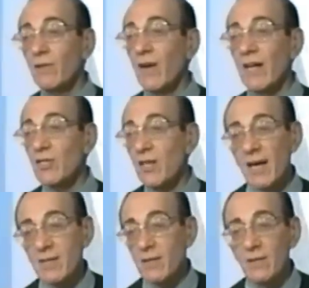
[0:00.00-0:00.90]
the vice
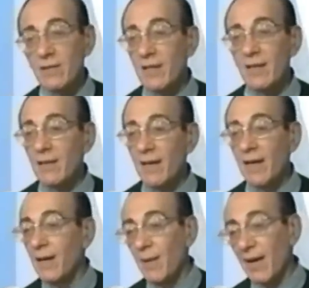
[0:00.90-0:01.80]
chancellor and to
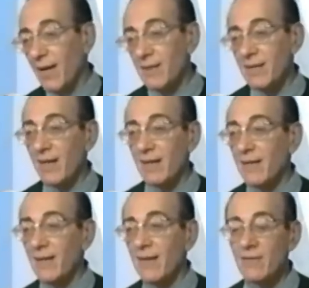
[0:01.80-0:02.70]
anybody else I could
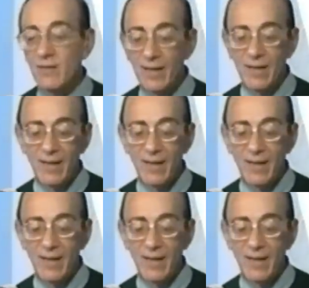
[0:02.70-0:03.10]
think of,